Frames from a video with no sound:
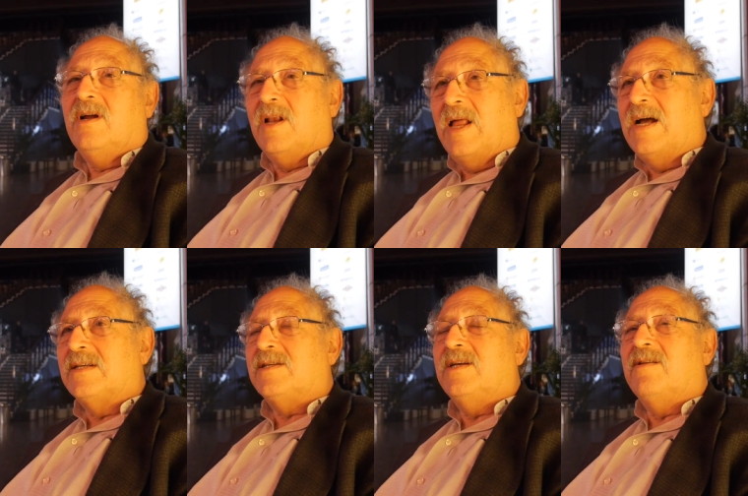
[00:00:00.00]

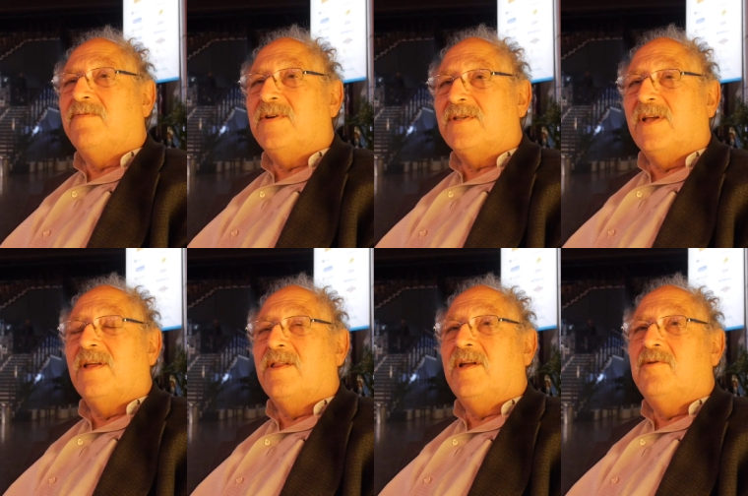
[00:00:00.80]
class and the first
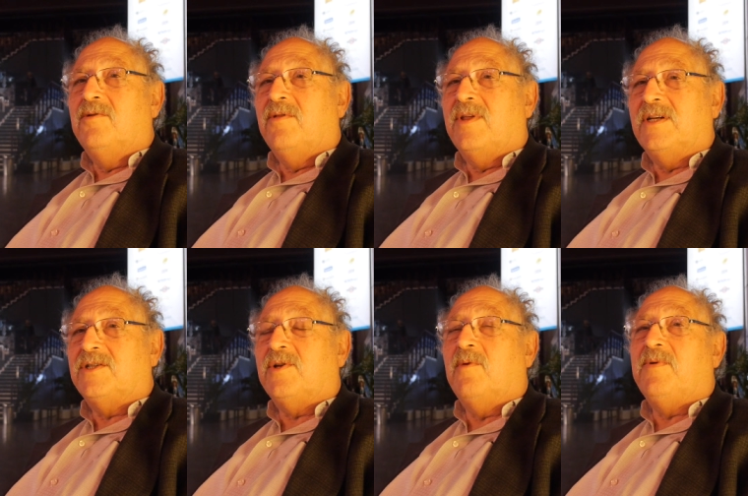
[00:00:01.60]
thing they do, they
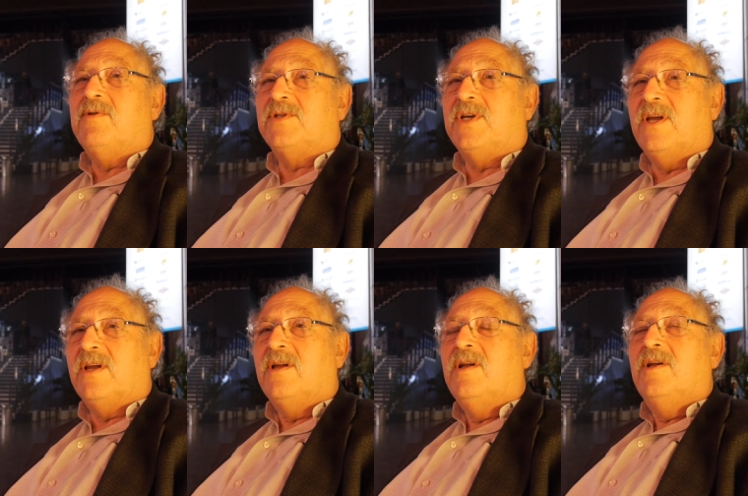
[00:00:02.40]
stop
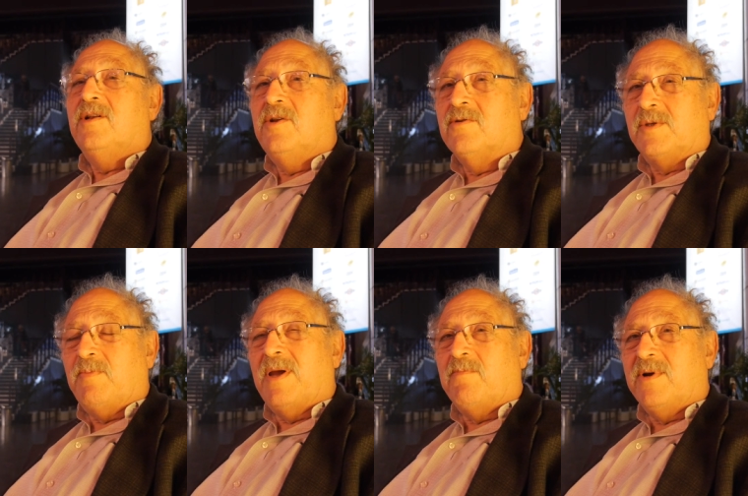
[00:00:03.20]
using
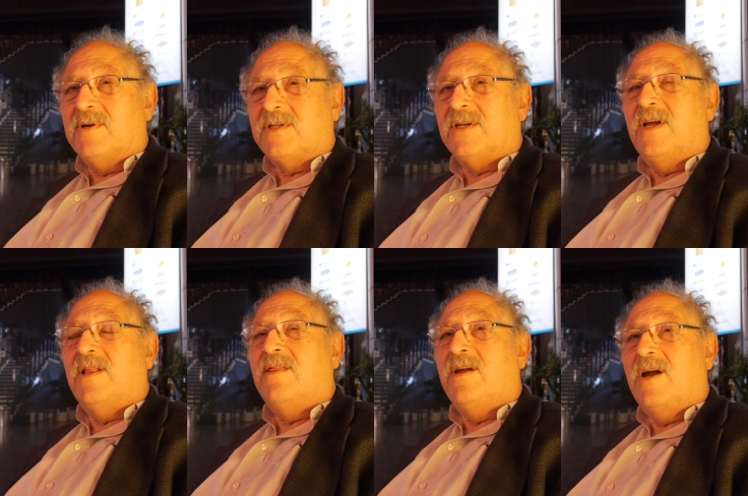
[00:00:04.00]
newspapers
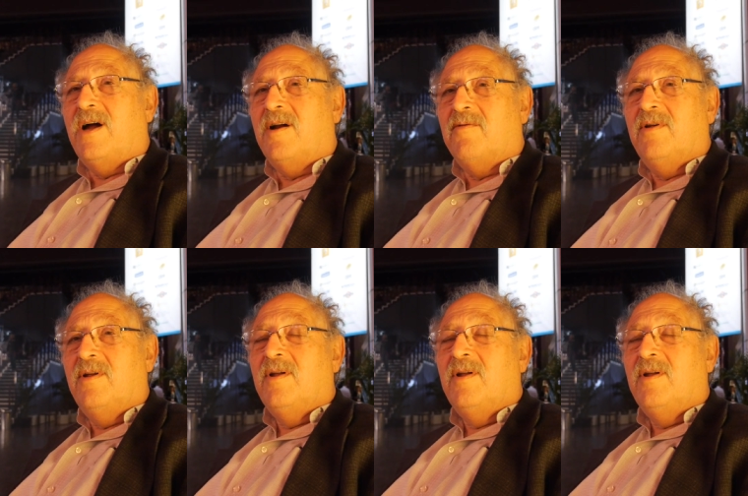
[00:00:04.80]
and they are